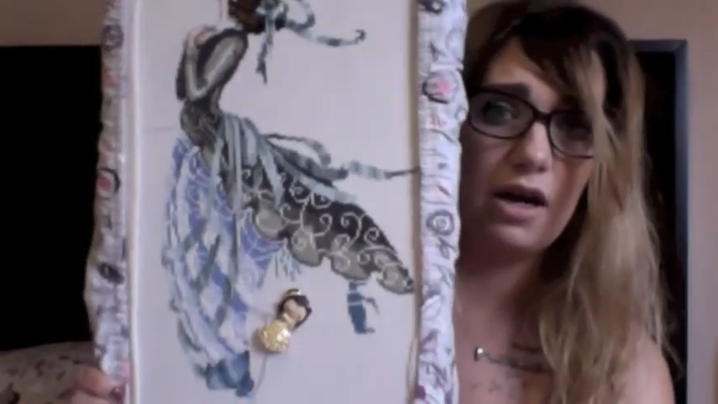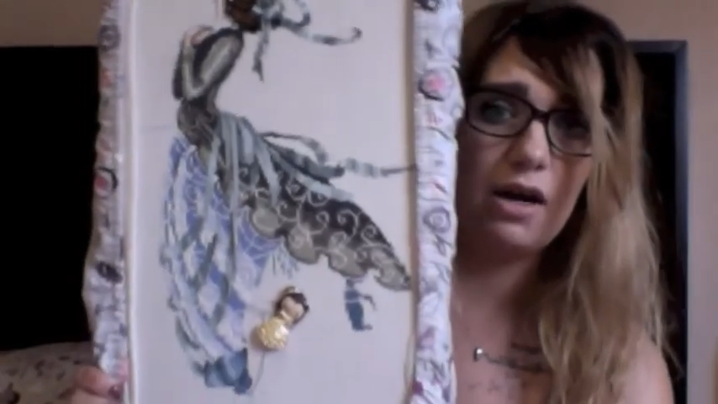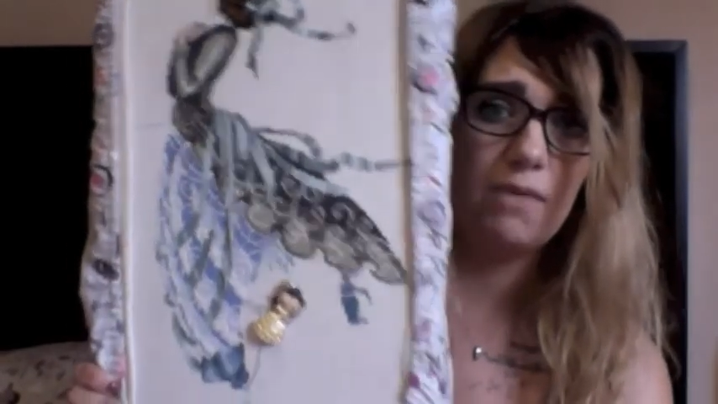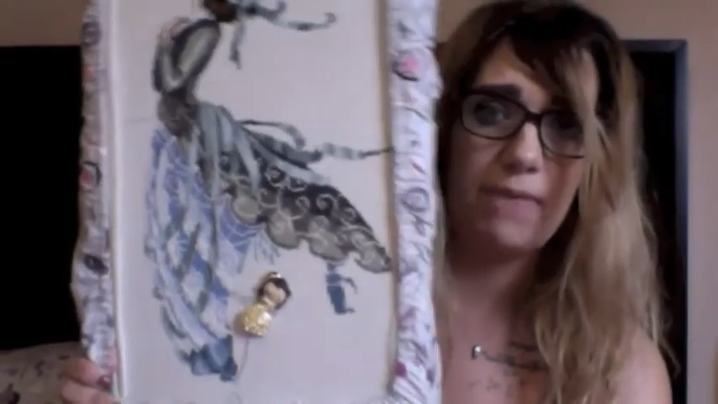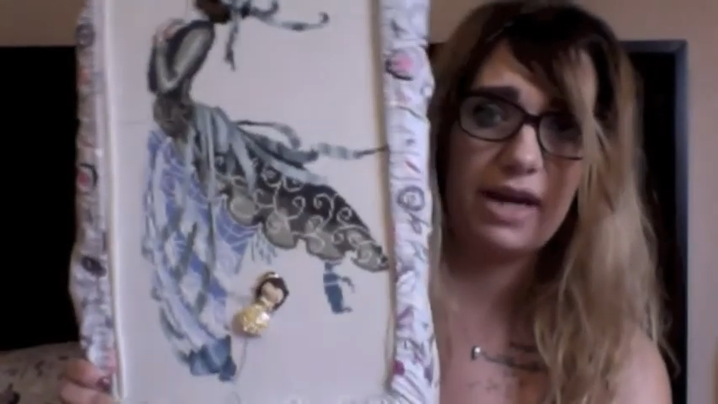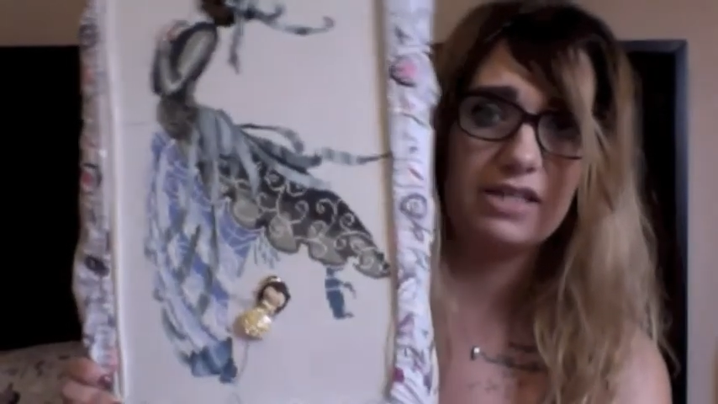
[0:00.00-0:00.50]

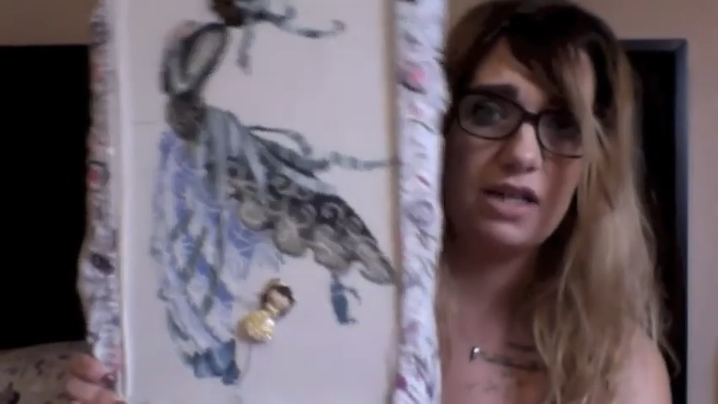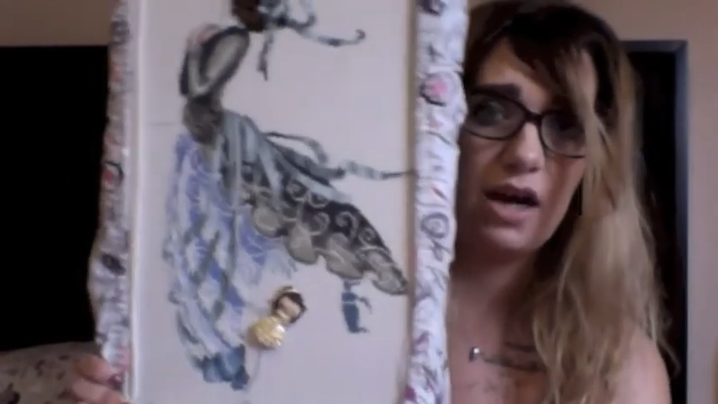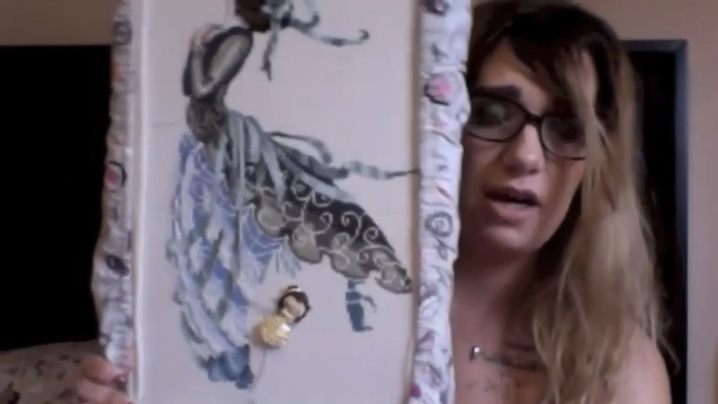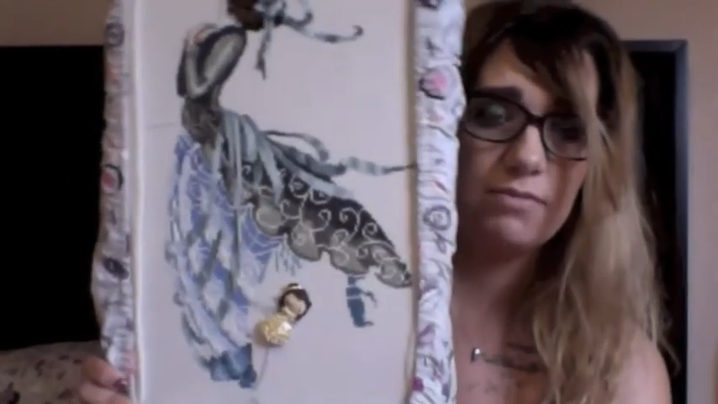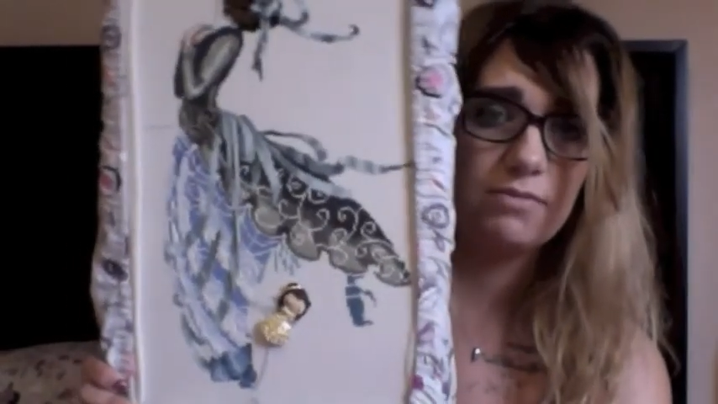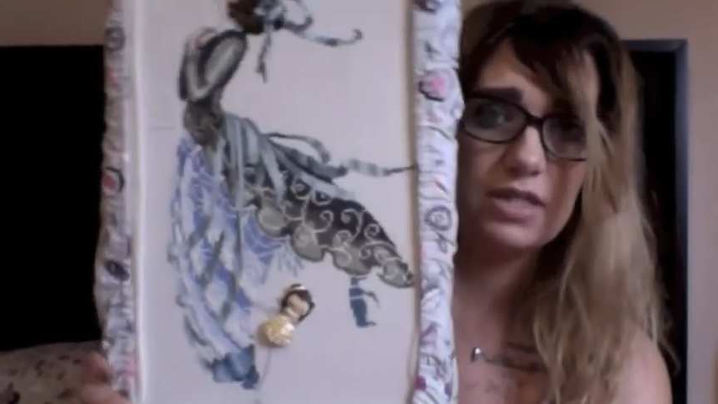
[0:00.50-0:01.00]
my
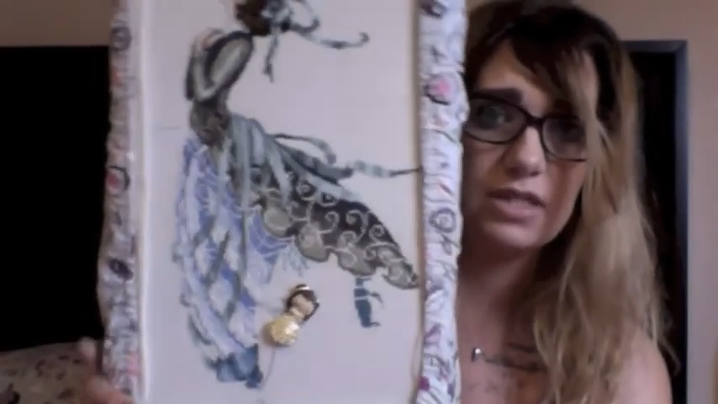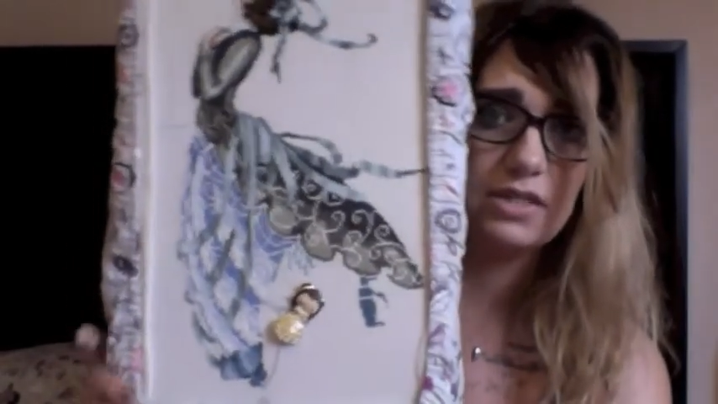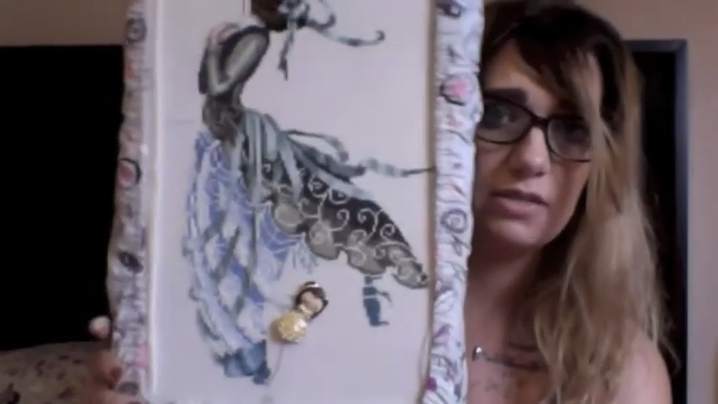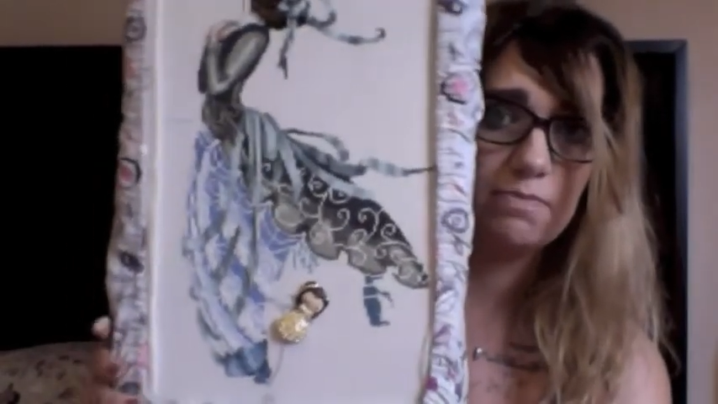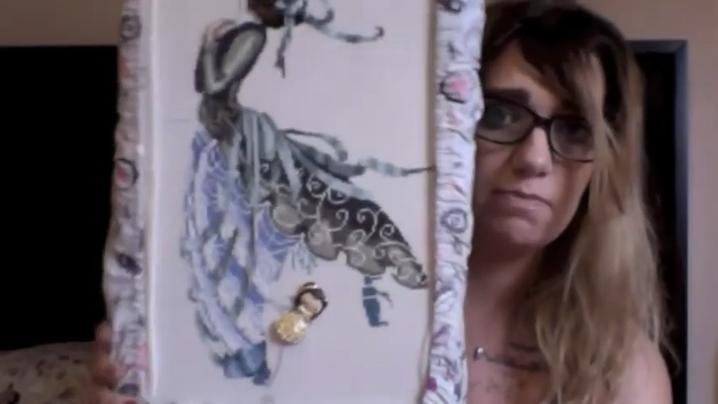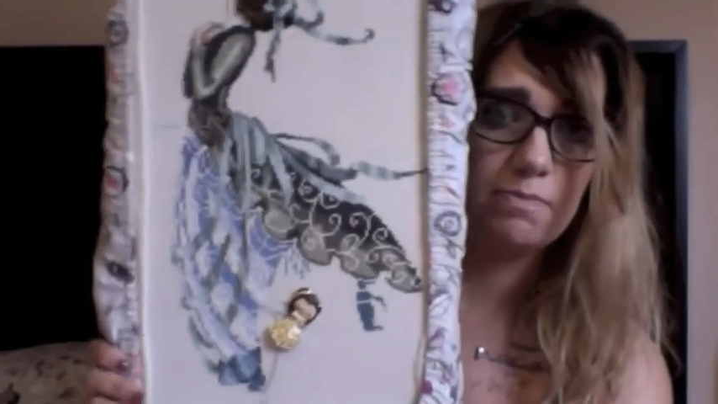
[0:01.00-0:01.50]
time
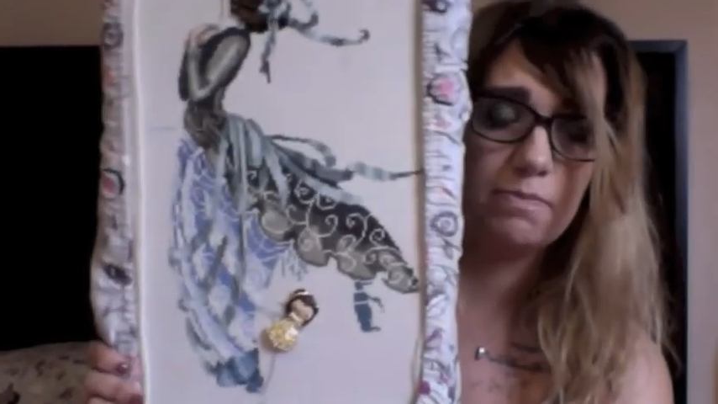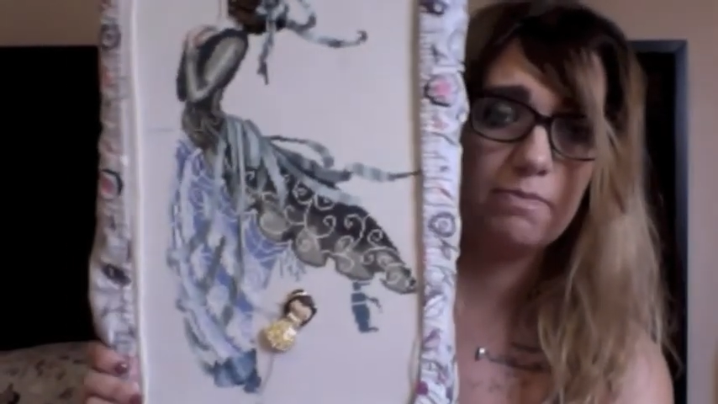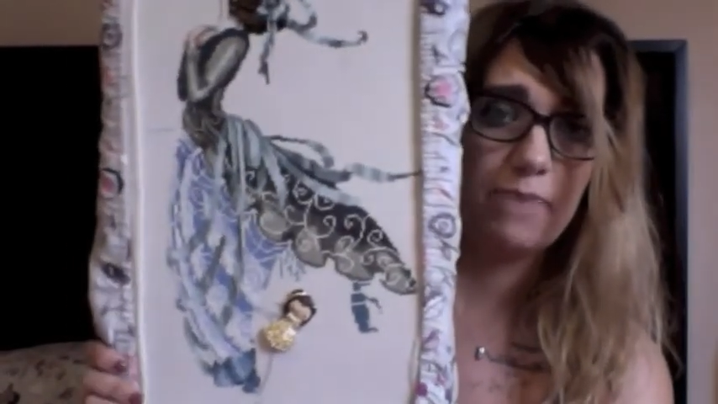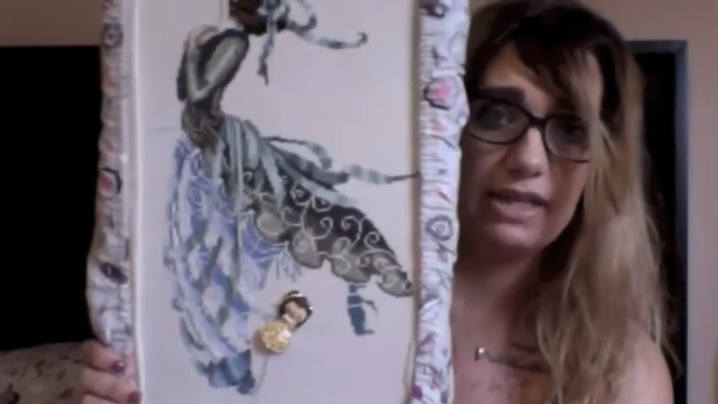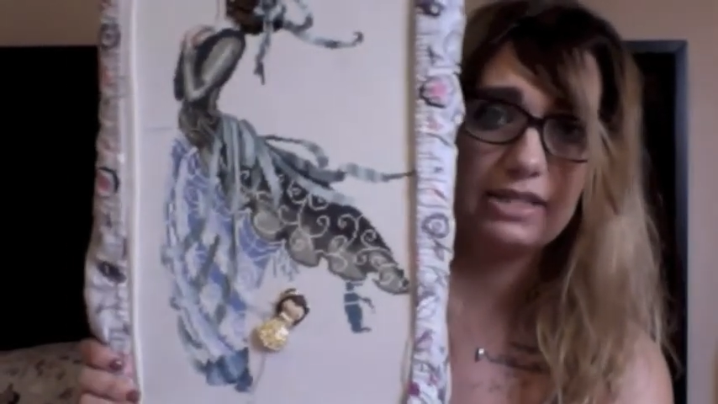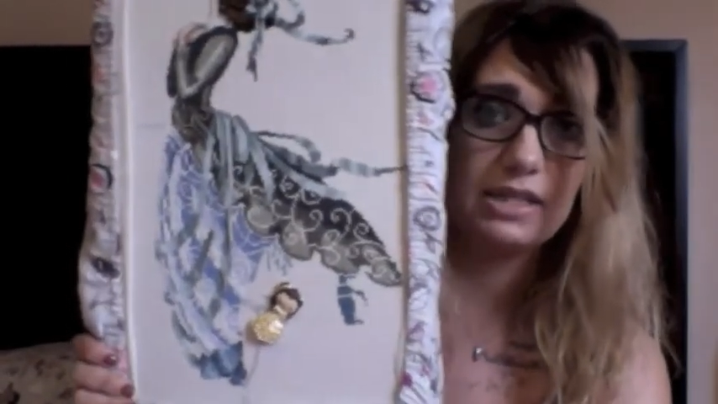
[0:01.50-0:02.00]
was
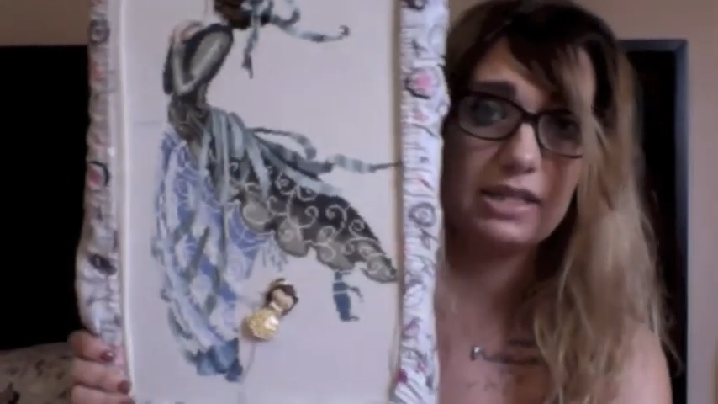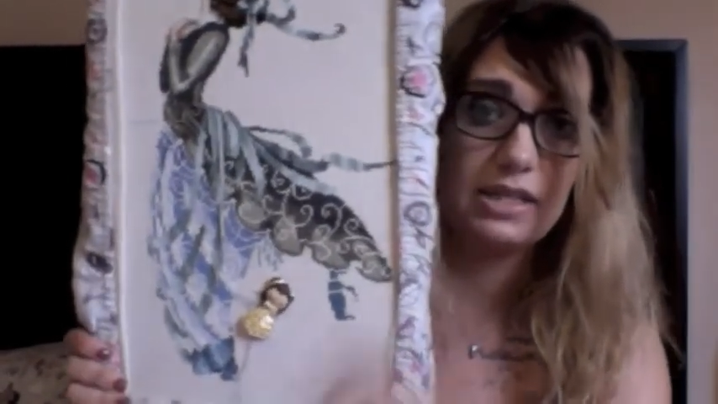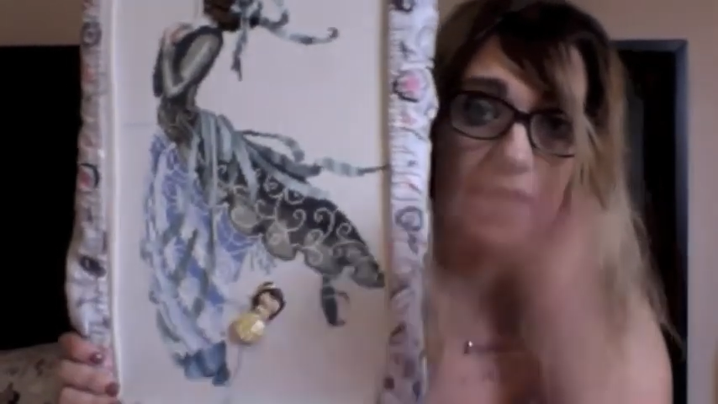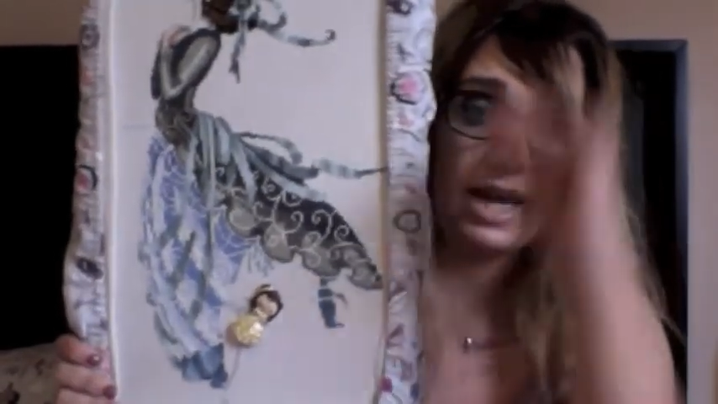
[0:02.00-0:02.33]
basically,